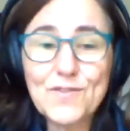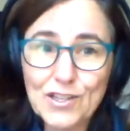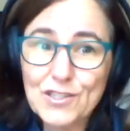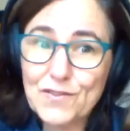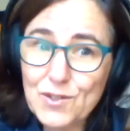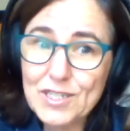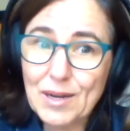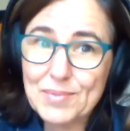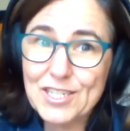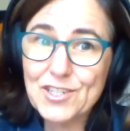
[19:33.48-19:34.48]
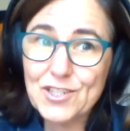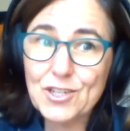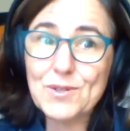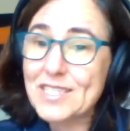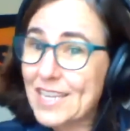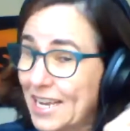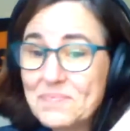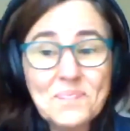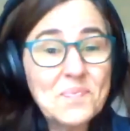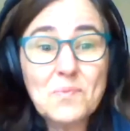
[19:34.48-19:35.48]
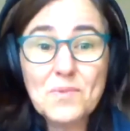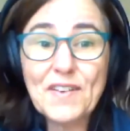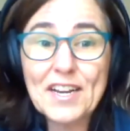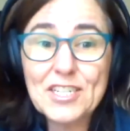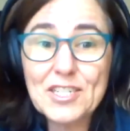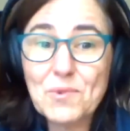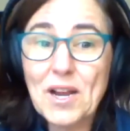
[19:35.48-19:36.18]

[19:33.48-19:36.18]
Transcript: those fossil fuel companies should do is say, we've had a good